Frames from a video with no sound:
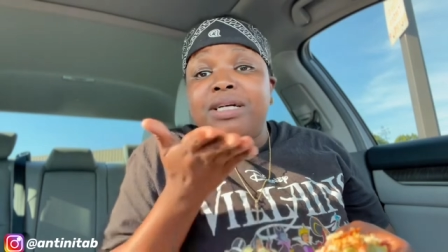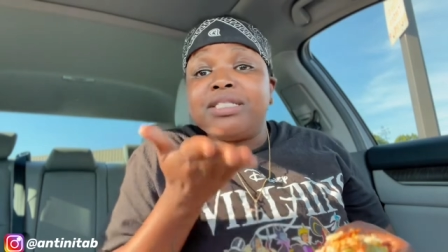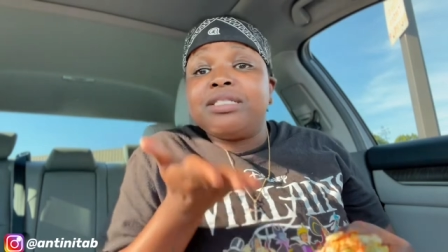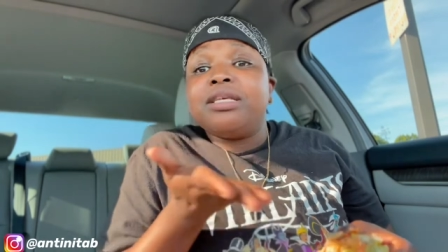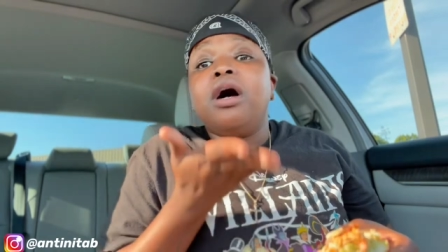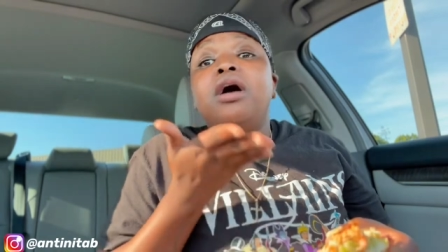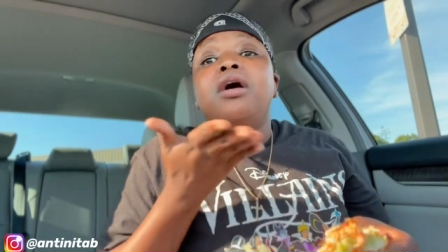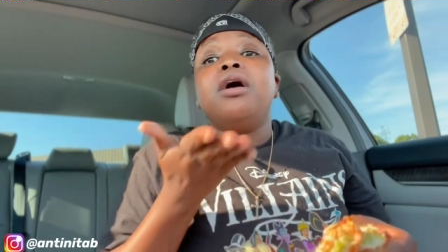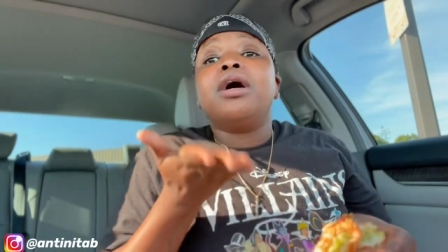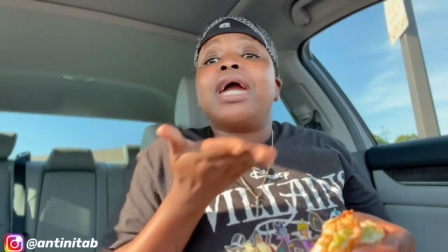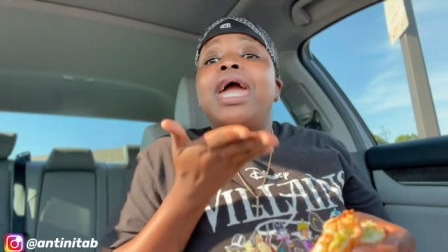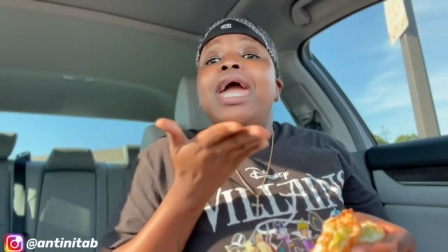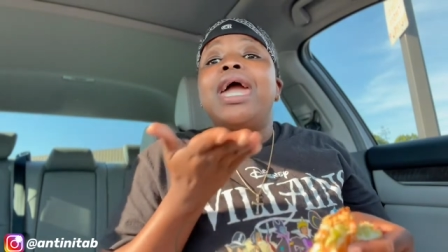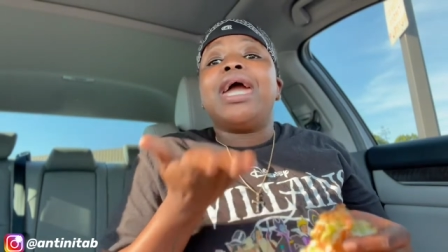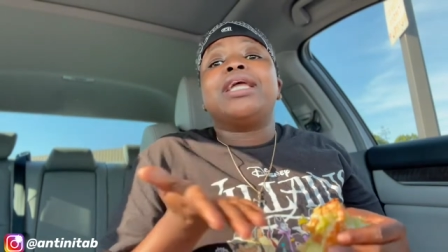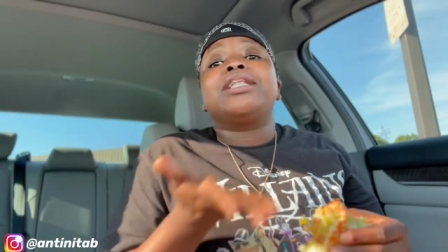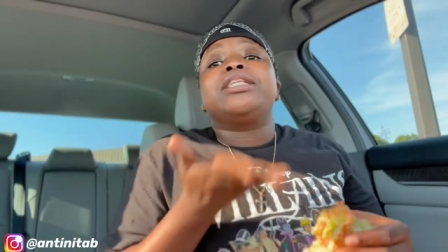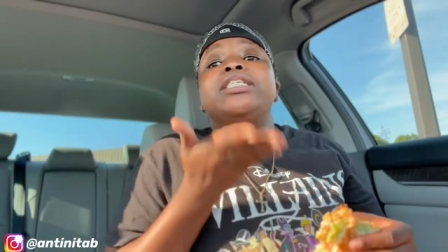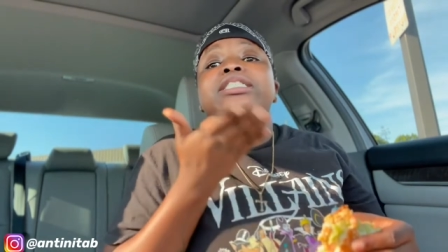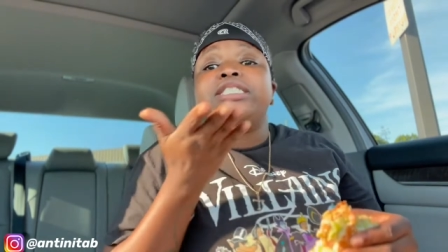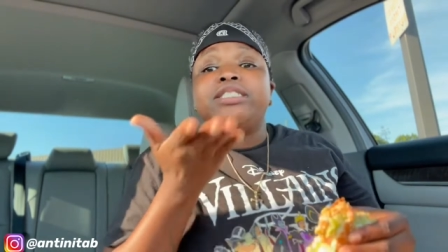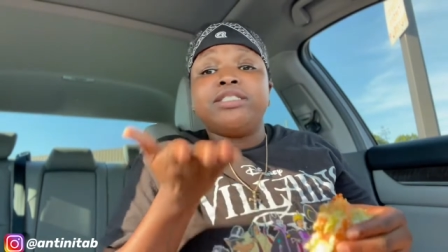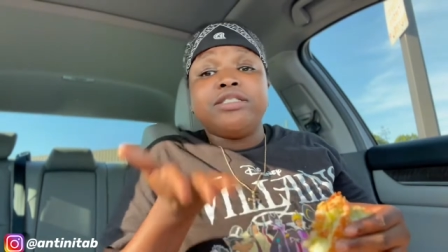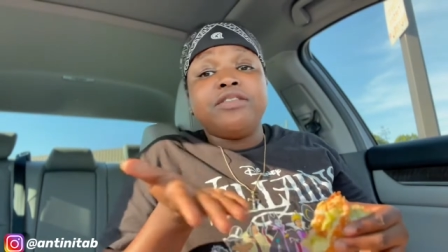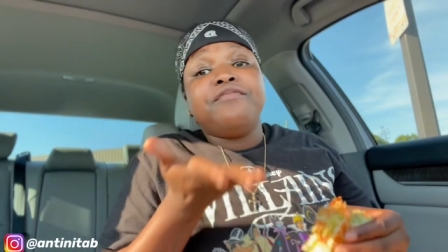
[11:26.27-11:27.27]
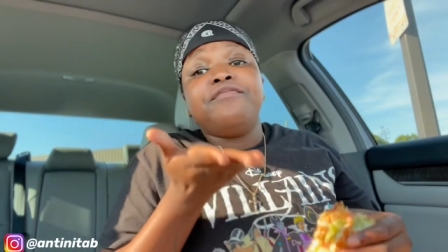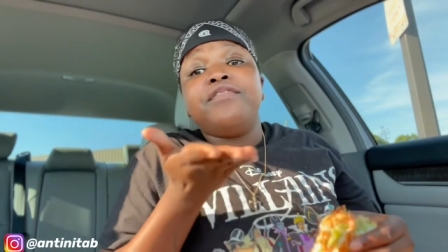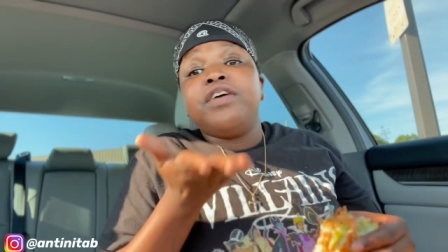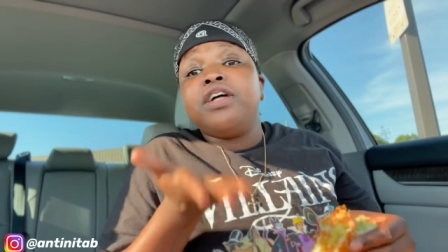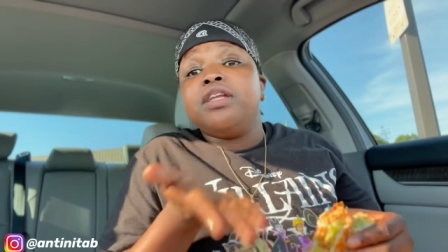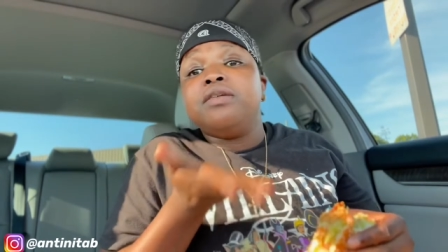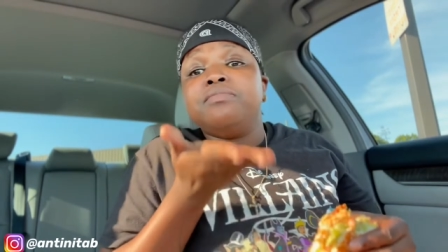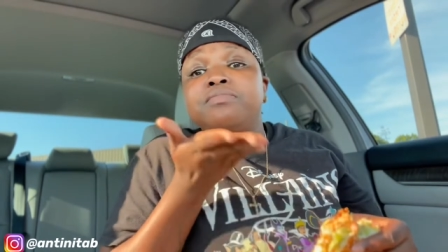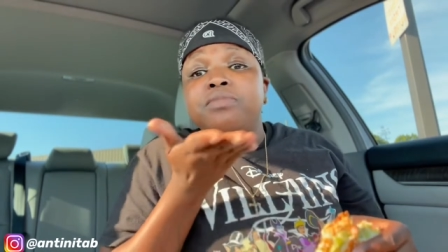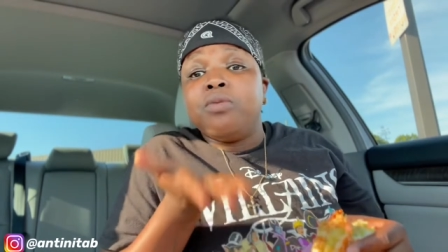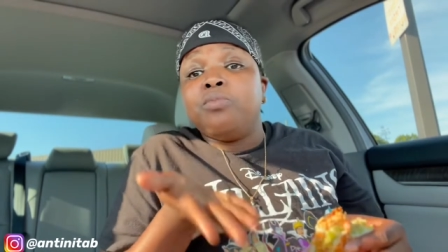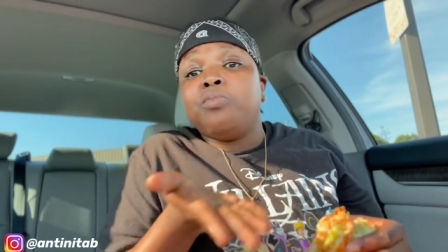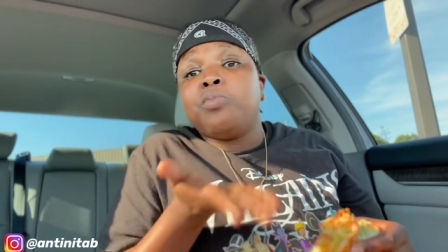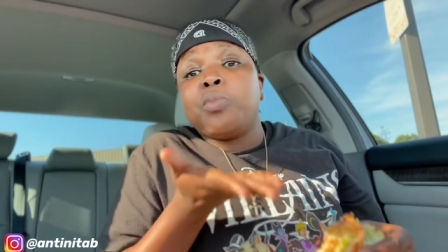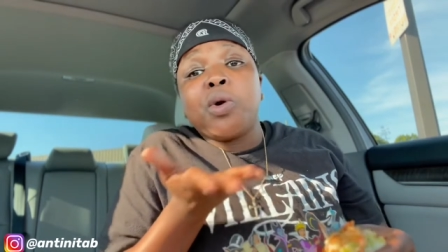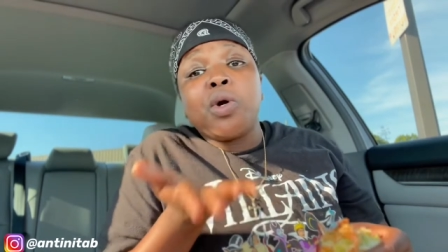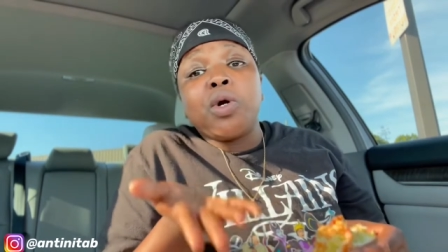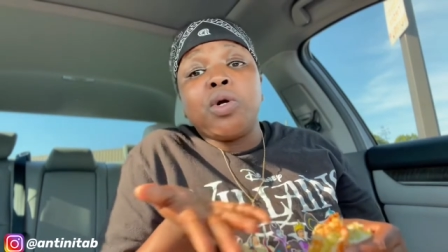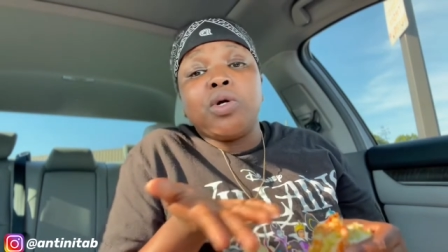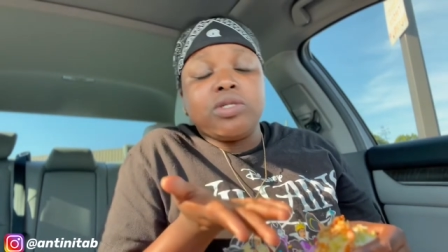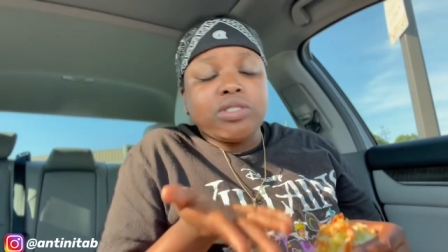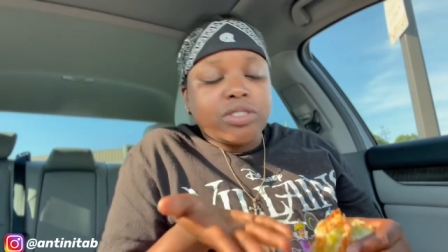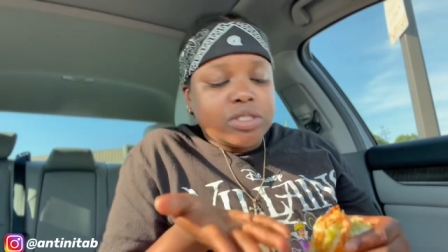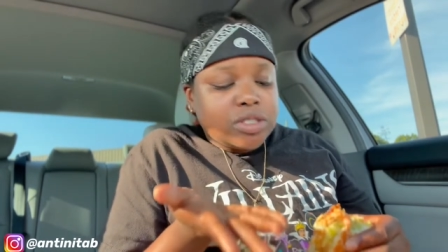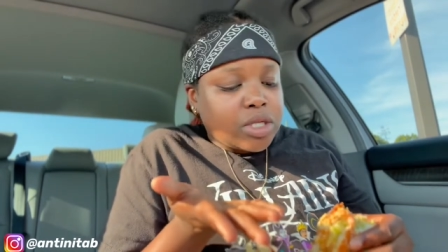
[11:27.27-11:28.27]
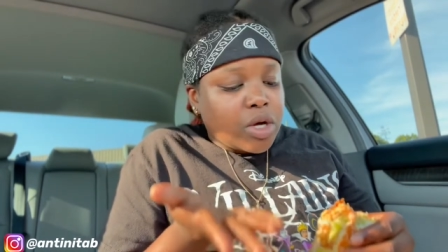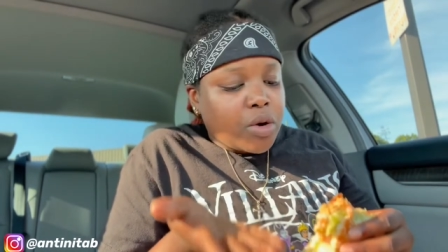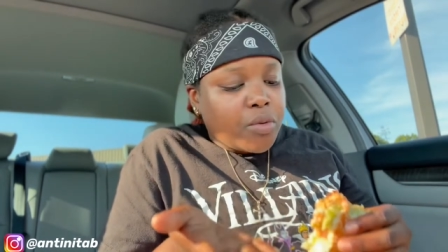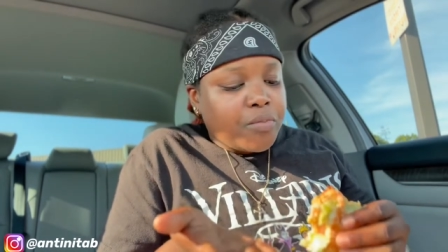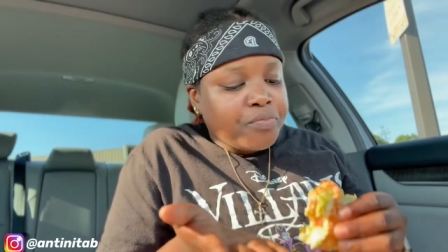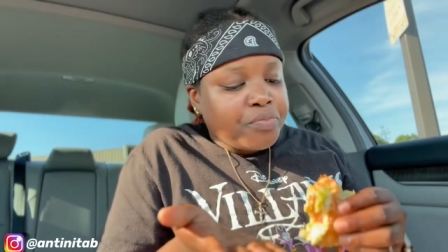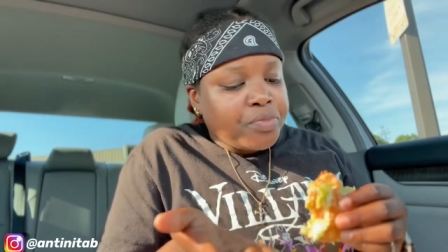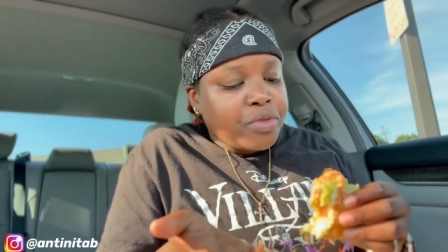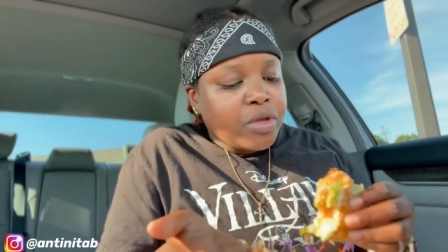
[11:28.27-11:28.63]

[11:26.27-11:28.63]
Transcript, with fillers: tongue had to develop the words. So,